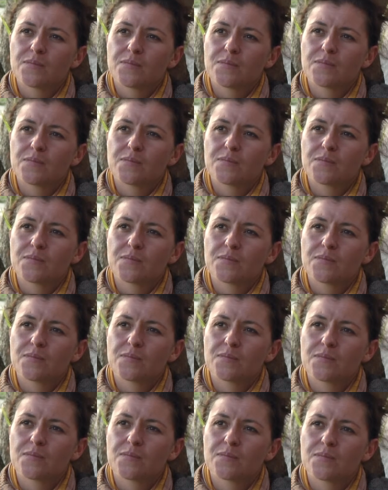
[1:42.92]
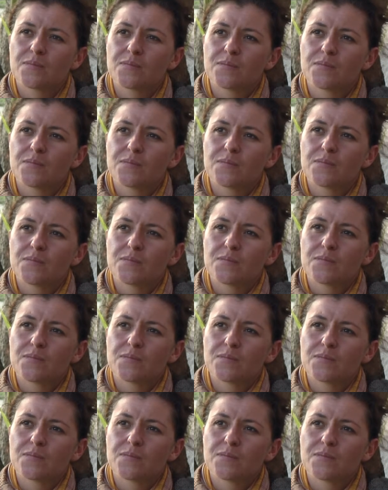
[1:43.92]

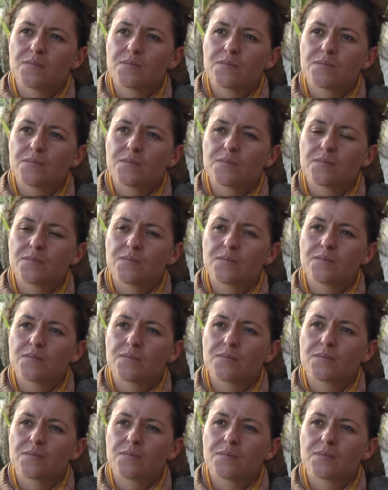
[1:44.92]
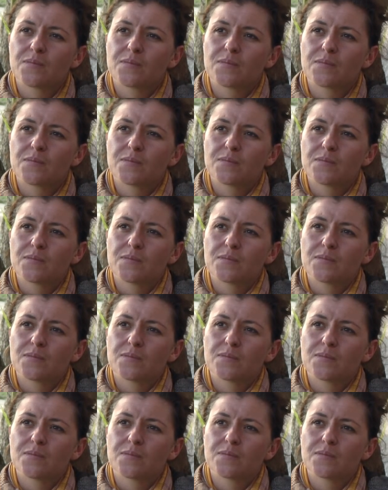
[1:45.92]

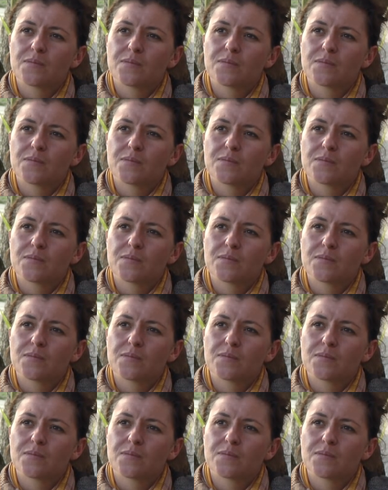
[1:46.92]
This person isn't speaking.